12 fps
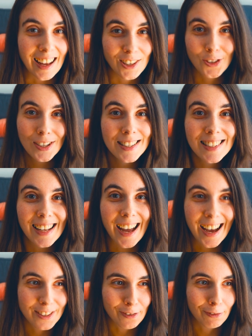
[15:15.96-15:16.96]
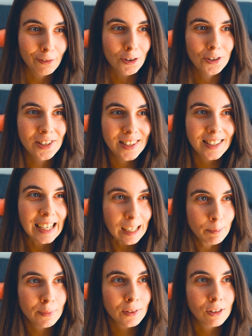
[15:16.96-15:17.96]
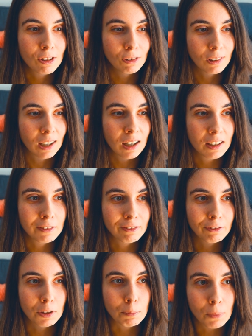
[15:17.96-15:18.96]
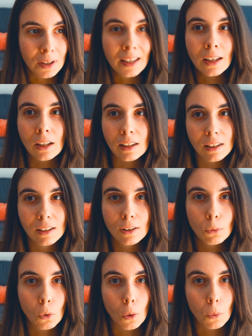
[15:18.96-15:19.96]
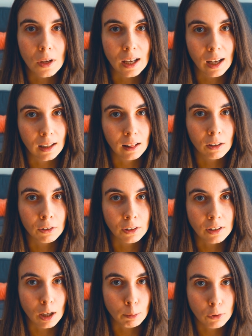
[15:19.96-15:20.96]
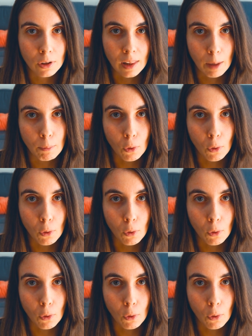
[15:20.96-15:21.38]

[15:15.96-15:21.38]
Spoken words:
Just as a first step to kind of repeat what we had learned up to that